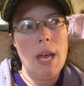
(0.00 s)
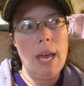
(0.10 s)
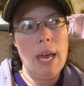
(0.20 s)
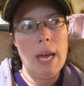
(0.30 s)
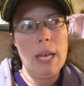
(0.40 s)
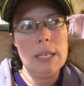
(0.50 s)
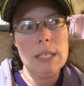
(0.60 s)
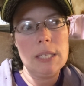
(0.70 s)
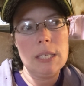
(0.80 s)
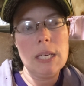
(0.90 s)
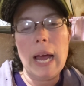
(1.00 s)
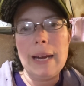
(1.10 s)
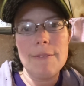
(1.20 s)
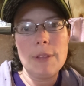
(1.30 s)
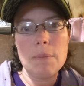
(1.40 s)
and
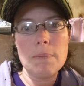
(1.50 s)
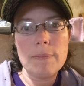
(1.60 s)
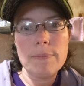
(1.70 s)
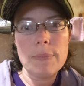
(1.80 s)
9 of them